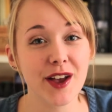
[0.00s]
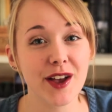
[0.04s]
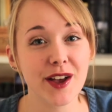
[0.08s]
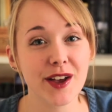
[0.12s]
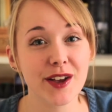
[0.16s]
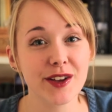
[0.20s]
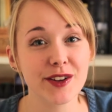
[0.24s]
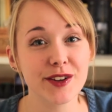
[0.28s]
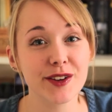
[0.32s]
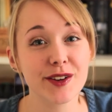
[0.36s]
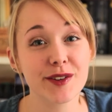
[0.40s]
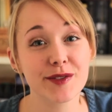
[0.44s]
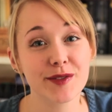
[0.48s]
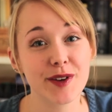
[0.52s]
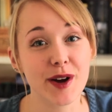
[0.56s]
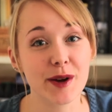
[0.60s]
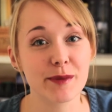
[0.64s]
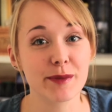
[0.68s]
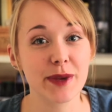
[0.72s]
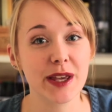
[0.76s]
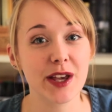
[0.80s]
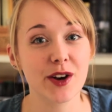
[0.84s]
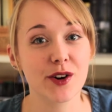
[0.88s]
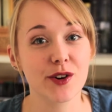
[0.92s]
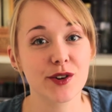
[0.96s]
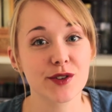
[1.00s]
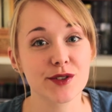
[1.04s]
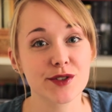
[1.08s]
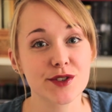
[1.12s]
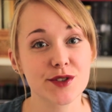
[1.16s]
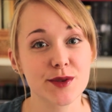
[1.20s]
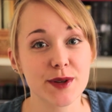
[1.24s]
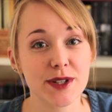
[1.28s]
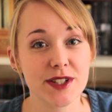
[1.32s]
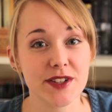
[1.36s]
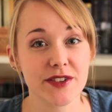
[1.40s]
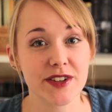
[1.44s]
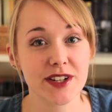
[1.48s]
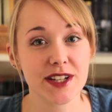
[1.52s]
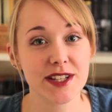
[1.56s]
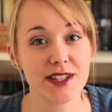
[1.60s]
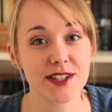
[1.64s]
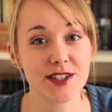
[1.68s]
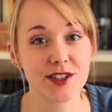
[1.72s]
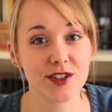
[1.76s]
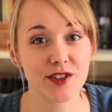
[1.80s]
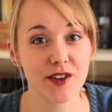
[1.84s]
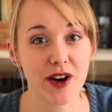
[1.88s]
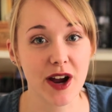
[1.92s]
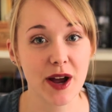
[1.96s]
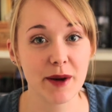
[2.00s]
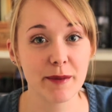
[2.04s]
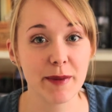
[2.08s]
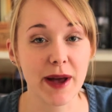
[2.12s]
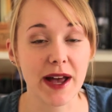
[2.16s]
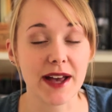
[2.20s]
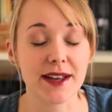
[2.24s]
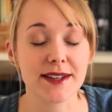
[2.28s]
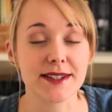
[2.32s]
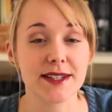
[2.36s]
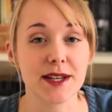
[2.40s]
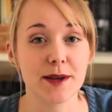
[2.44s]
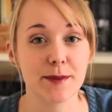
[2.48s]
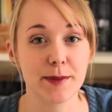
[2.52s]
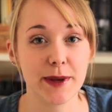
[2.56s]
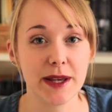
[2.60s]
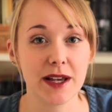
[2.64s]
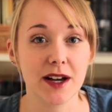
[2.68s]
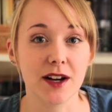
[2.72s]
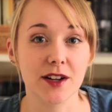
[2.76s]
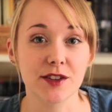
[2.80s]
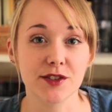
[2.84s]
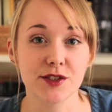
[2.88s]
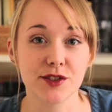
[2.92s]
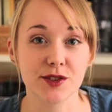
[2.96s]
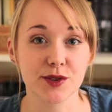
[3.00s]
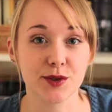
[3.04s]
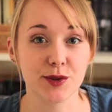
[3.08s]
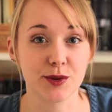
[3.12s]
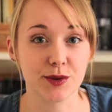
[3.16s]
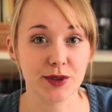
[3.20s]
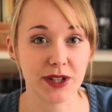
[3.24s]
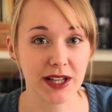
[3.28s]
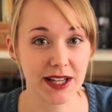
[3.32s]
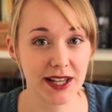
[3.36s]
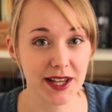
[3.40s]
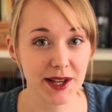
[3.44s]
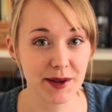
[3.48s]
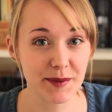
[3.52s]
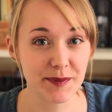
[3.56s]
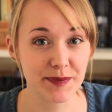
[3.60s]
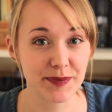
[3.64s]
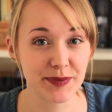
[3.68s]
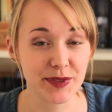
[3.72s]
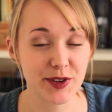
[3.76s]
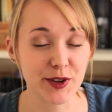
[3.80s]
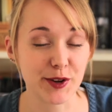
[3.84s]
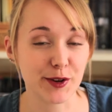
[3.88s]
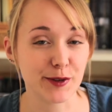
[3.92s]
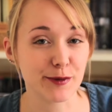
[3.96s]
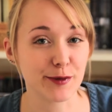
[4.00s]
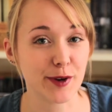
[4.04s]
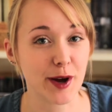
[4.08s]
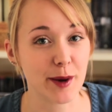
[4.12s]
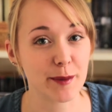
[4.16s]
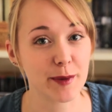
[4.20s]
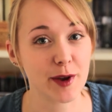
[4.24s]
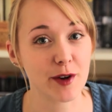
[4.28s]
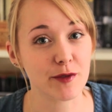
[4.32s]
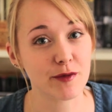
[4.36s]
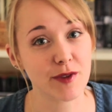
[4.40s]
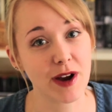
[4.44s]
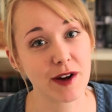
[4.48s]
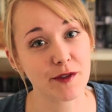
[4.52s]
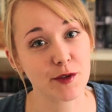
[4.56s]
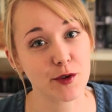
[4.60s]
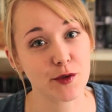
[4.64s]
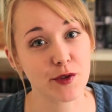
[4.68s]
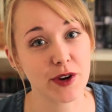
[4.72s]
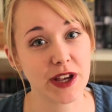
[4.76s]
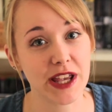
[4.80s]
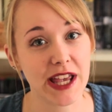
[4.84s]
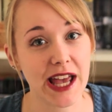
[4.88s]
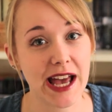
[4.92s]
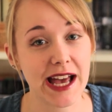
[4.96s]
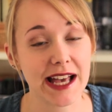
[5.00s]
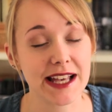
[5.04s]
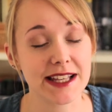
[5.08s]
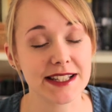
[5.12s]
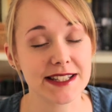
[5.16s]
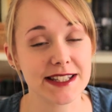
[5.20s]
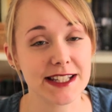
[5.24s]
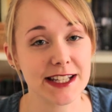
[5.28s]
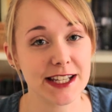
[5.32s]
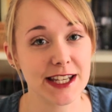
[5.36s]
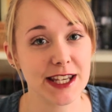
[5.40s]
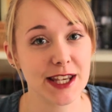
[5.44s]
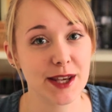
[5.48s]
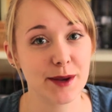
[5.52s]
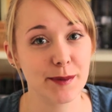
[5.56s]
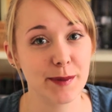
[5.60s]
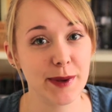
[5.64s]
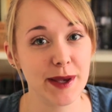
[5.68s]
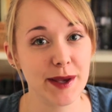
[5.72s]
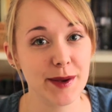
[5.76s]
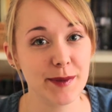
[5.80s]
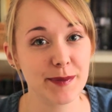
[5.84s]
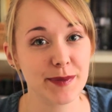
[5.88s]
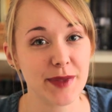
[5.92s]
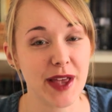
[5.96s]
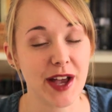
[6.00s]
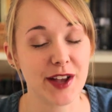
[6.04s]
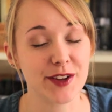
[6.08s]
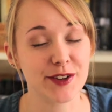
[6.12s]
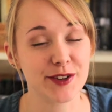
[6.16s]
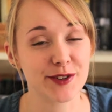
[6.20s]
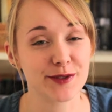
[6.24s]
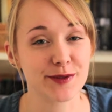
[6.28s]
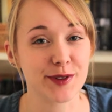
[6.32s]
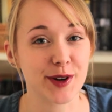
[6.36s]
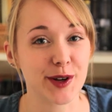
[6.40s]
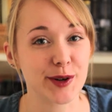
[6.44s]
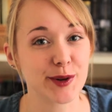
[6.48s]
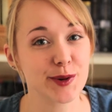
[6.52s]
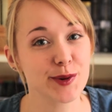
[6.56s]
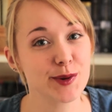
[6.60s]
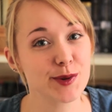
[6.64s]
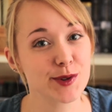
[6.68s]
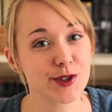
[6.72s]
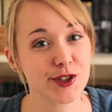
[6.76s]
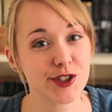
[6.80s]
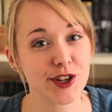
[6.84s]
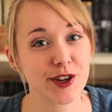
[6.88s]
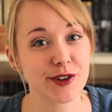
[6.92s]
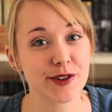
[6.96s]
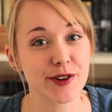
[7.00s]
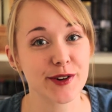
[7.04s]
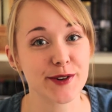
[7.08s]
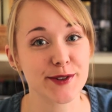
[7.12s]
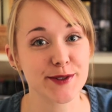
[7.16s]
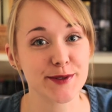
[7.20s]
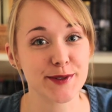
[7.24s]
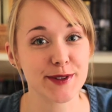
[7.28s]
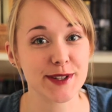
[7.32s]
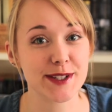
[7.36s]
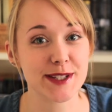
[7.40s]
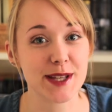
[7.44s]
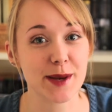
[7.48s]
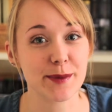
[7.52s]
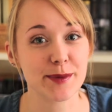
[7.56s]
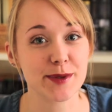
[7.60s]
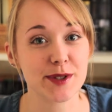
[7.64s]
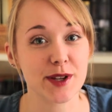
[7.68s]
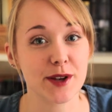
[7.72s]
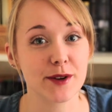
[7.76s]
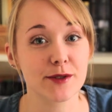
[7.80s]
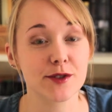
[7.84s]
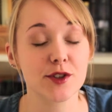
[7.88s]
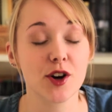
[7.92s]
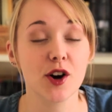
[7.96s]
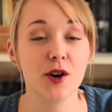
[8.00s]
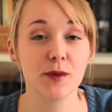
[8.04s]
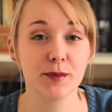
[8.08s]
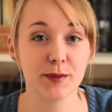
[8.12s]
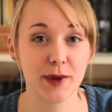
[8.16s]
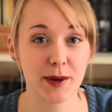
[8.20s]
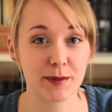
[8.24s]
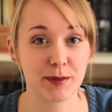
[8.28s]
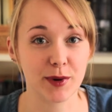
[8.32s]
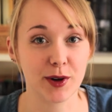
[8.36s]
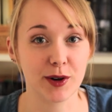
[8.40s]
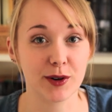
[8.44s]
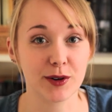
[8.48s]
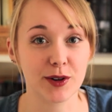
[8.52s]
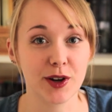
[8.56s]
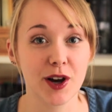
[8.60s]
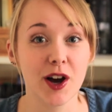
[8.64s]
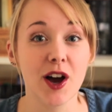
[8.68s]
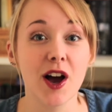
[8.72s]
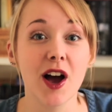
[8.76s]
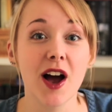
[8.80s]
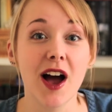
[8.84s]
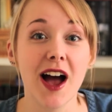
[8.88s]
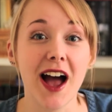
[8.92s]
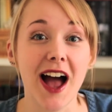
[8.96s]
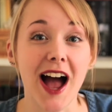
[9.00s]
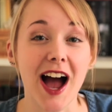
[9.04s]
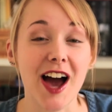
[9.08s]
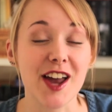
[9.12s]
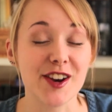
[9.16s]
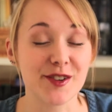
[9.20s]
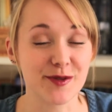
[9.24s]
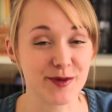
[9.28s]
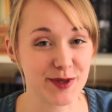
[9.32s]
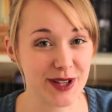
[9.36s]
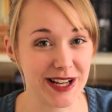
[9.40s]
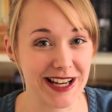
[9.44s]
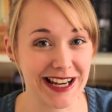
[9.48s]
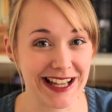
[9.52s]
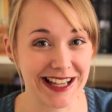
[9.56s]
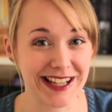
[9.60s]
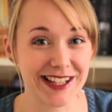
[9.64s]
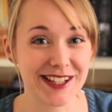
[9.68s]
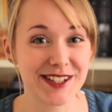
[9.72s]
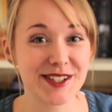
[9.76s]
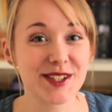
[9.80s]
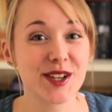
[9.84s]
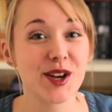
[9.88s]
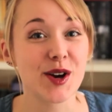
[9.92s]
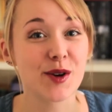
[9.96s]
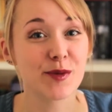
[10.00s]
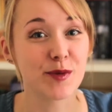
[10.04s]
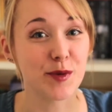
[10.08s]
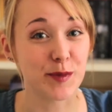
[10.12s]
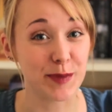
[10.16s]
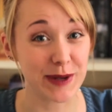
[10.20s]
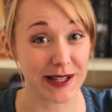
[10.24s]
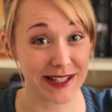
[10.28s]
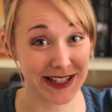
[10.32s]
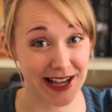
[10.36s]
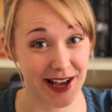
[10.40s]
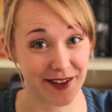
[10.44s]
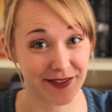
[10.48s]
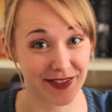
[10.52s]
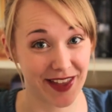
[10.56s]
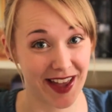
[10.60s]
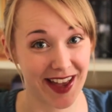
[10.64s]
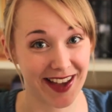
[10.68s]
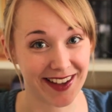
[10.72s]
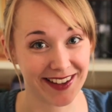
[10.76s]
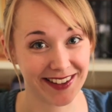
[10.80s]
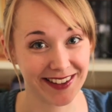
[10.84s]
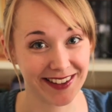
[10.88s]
You can find me on Twitter and Instagram as hippie_Nikki. You can find me on Ravelry as Nikki Hippie, and you can find all the show notes for this episode on my blog, and all the links will be down there.